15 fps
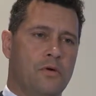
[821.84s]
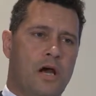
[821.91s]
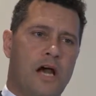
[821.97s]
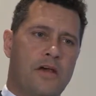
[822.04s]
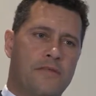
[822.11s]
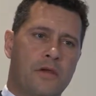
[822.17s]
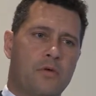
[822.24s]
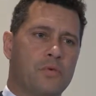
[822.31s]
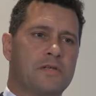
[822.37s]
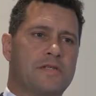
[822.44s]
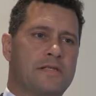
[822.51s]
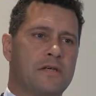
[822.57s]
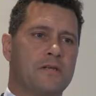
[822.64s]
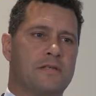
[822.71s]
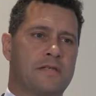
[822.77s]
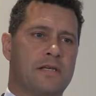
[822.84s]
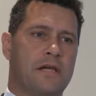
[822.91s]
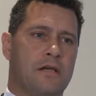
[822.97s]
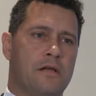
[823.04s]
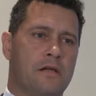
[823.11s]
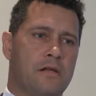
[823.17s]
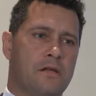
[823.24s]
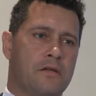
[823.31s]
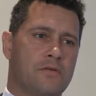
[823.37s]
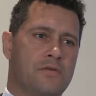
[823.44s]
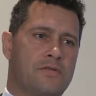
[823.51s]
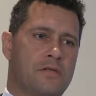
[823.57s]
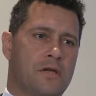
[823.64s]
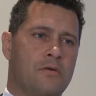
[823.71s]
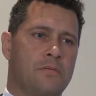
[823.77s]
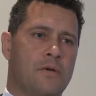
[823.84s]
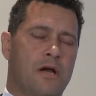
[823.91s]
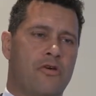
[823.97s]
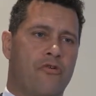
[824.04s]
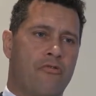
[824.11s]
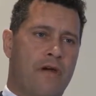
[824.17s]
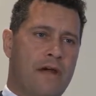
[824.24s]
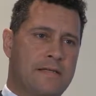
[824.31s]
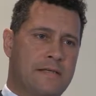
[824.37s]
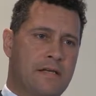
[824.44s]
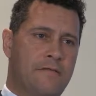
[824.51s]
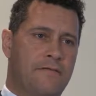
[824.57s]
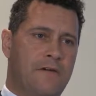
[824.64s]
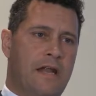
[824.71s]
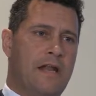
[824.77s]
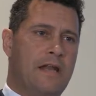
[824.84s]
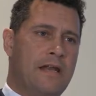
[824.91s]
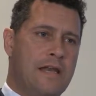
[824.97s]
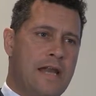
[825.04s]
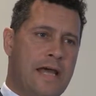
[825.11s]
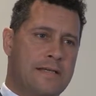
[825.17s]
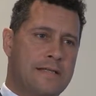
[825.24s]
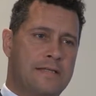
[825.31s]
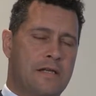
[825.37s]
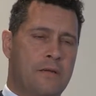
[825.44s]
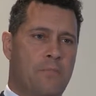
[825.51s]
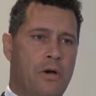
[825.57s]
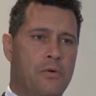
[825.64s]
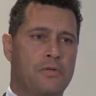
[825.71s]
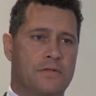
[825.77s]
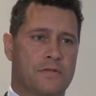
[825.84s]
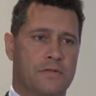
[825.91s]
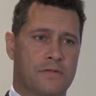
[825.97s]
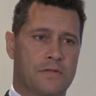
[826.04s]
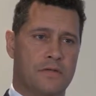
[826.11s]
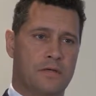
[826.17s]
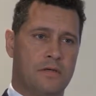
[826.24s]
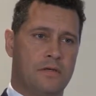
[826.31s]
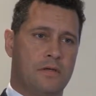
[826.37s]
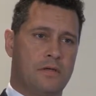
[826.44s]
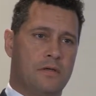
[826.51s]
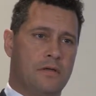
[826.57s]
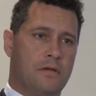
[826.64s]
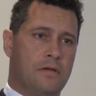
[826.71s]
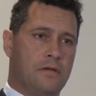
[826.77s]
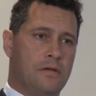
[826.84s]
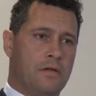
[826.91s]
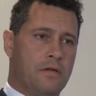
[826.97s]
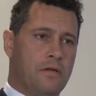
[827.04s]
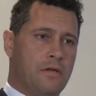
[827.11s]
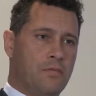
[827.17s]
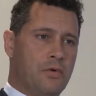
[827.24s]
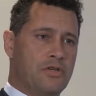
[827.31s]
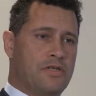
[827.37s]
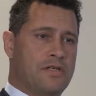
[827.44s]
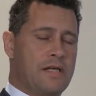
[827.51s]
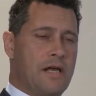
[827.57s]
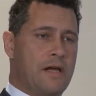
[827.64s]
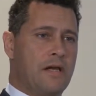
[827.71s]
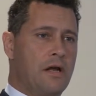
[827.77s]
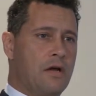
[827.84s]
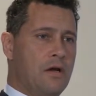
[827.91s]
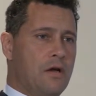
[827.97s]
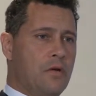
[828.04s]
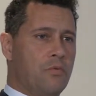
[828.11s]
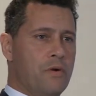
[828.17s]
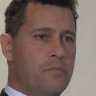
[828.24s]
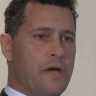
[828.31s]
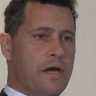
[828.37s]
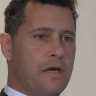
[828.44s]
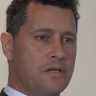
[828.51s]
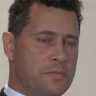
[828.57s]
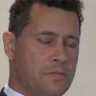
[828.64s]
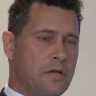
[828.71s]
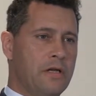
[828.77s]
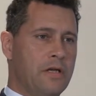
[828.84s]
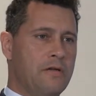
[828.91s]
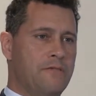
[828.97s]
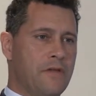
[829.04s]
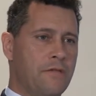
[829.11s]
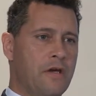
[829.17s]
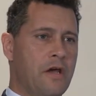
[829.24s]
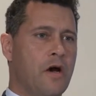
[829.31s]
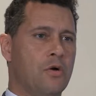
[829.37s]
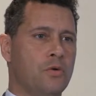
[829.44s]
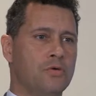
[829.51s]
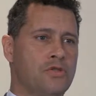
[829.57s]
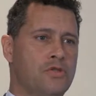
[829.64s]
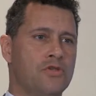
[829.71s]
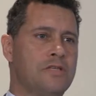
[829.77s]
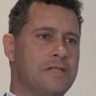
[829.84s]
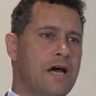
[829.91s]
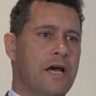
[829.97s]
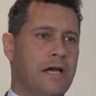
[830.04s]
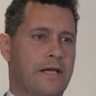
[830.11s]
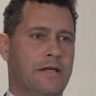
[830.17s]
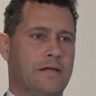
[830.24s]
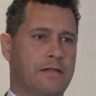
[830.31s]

I think we'll still see those so aggressive and nasty posters which say Remainers believe that the old should die.